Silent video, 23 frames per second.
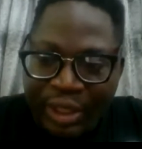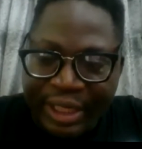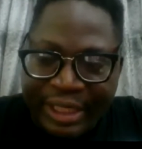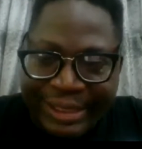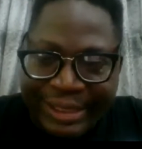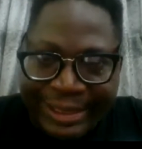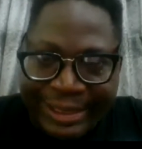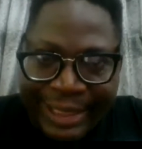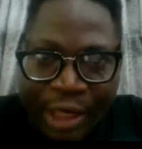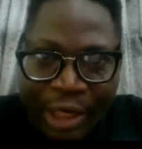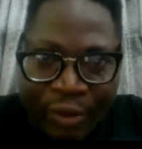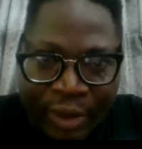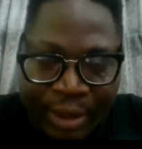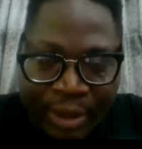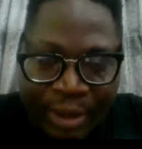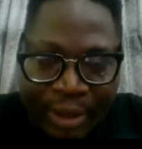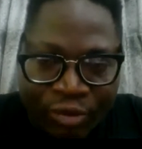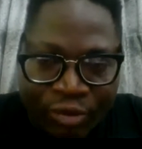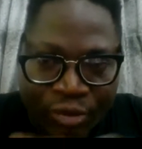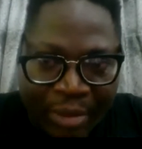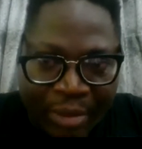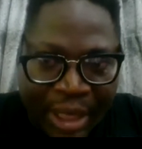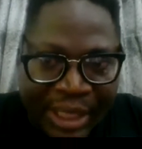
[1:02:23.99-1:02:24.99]
a CRM
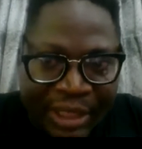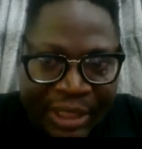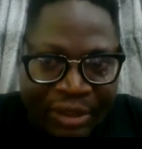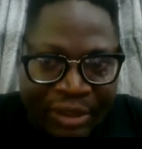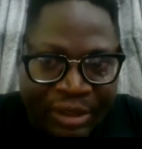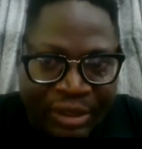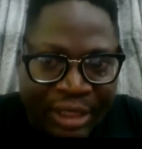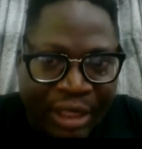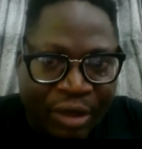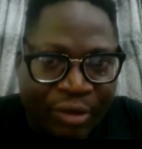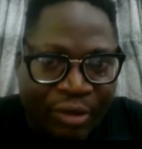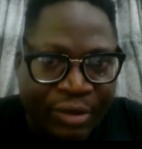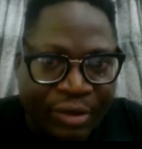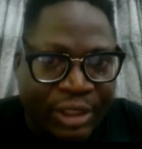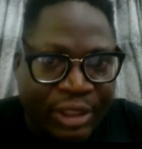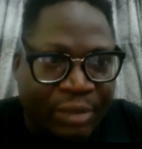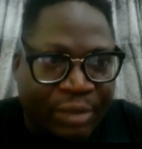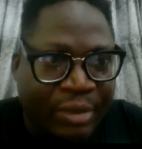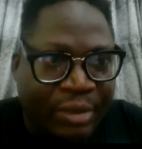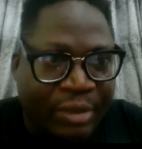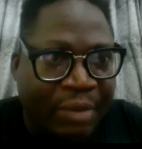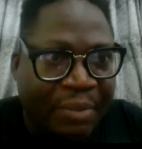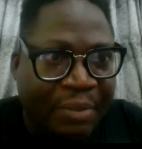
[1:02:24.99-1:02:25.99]
to manage their
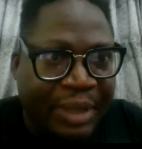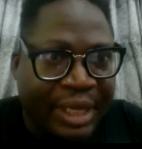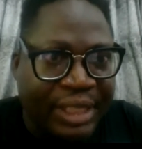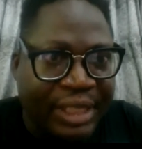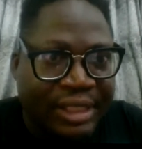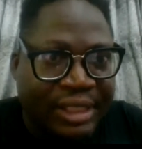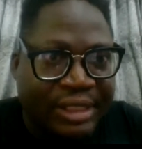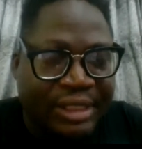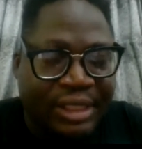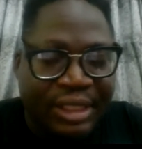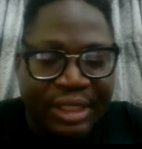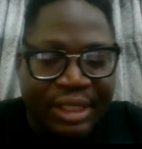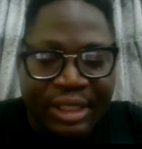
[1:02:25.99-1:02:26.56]
customer base,